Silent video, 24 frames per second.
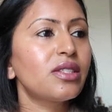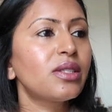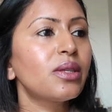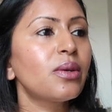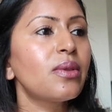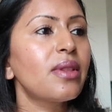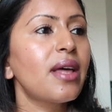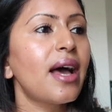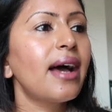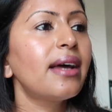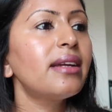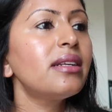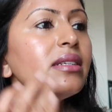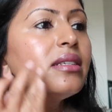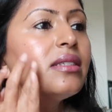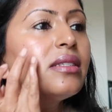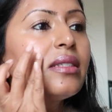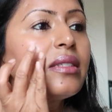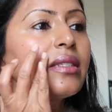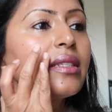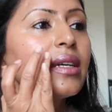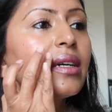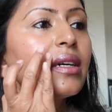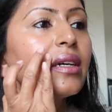So that
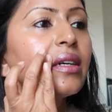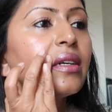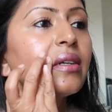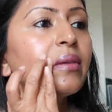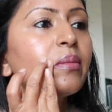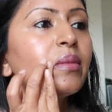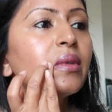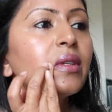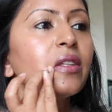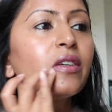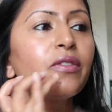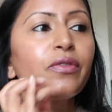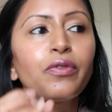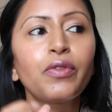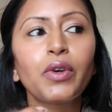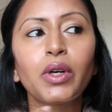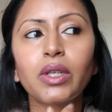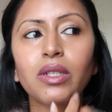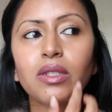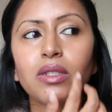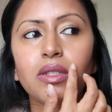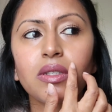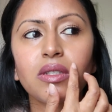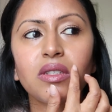is the
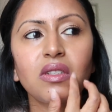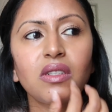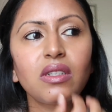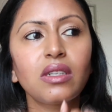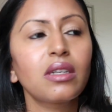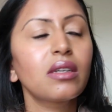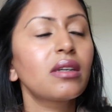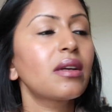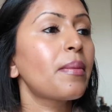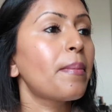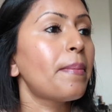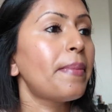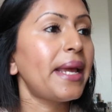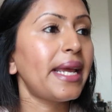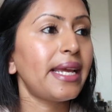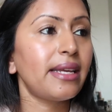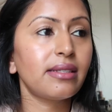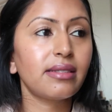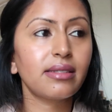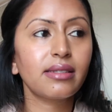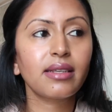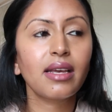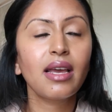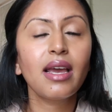first
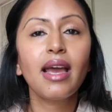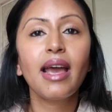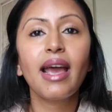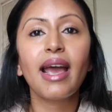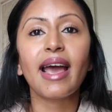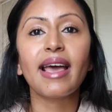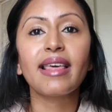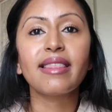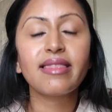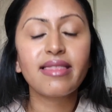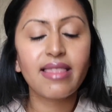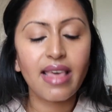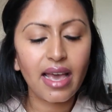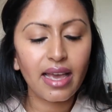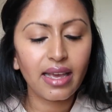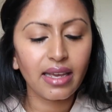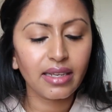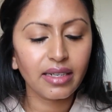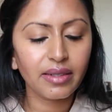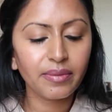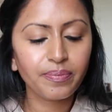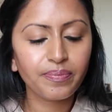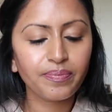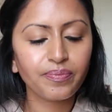base. And
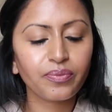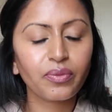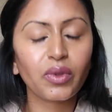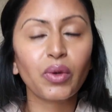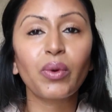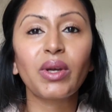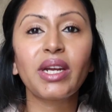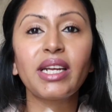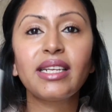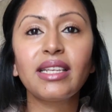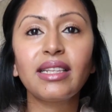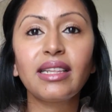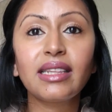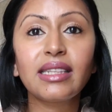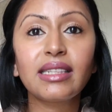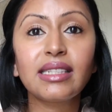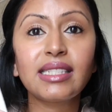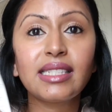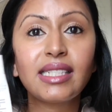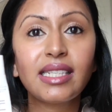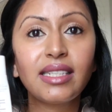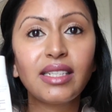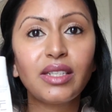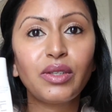then what I
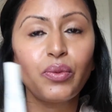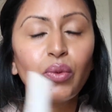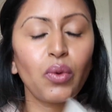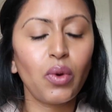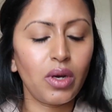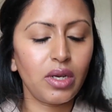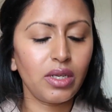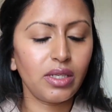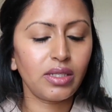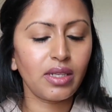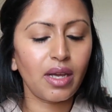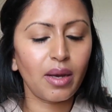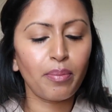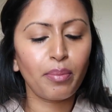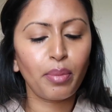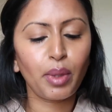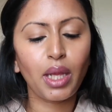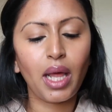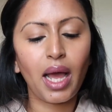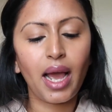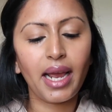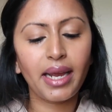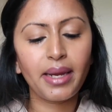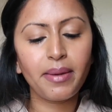did was
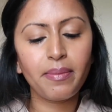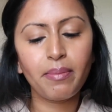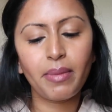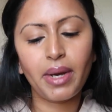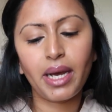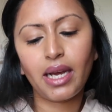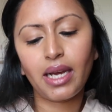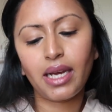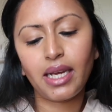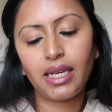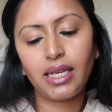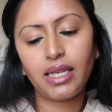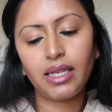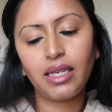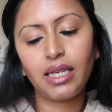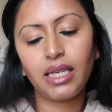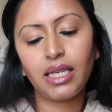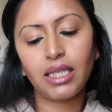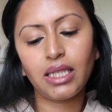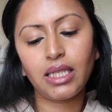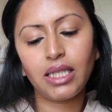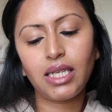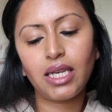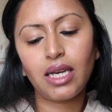apply my
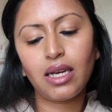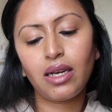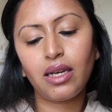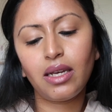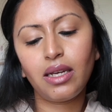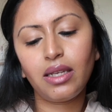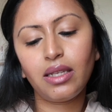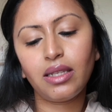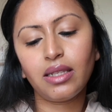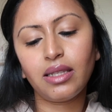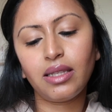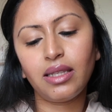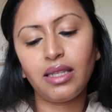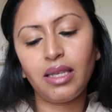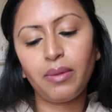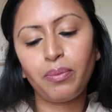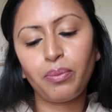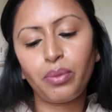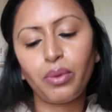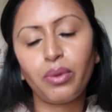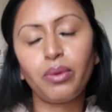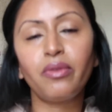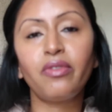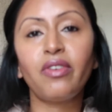Ilia
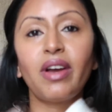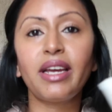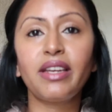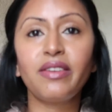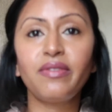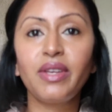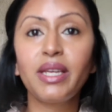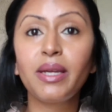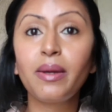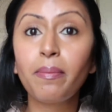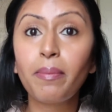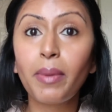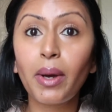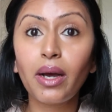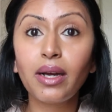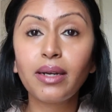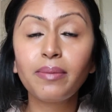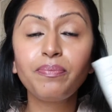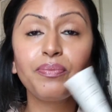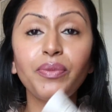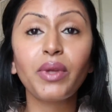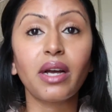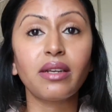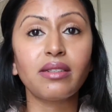lip reviving
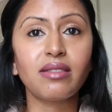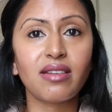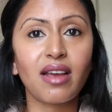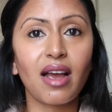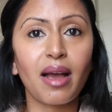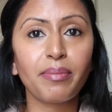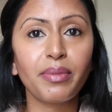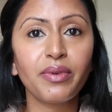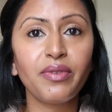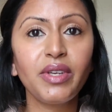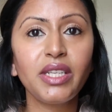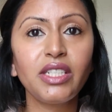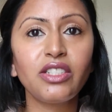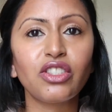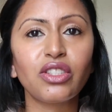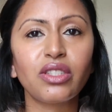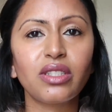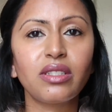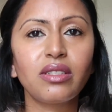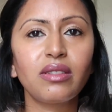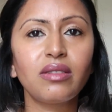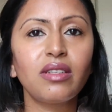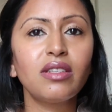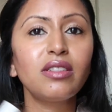balm on top of it.
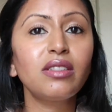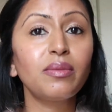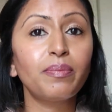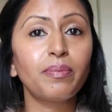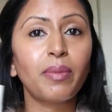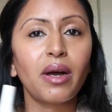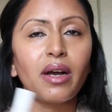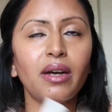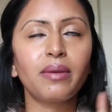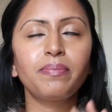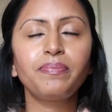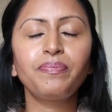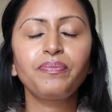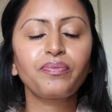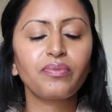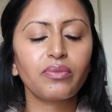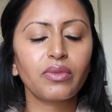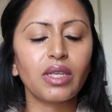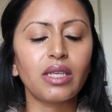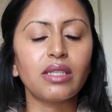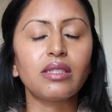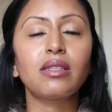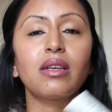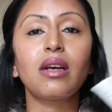Just this balm
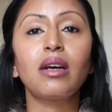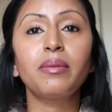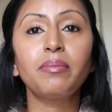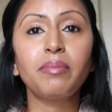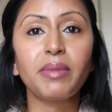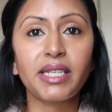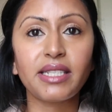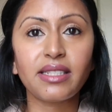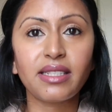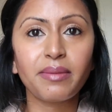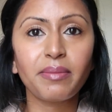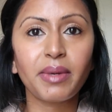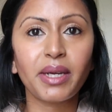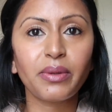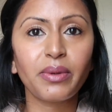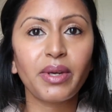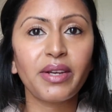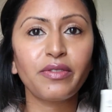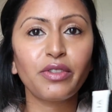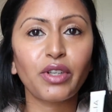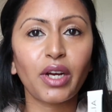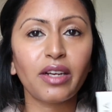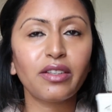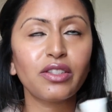is amazing, by the
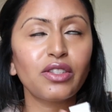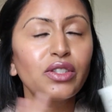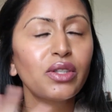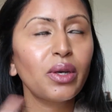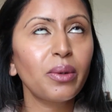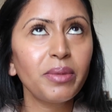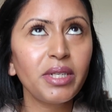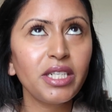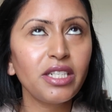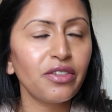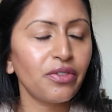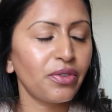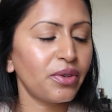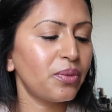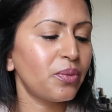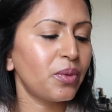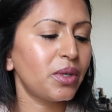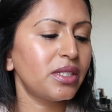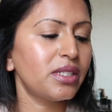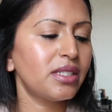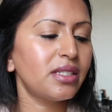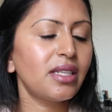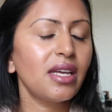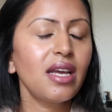way. I've tried so many different
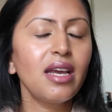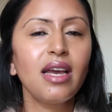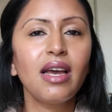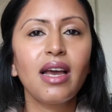ones.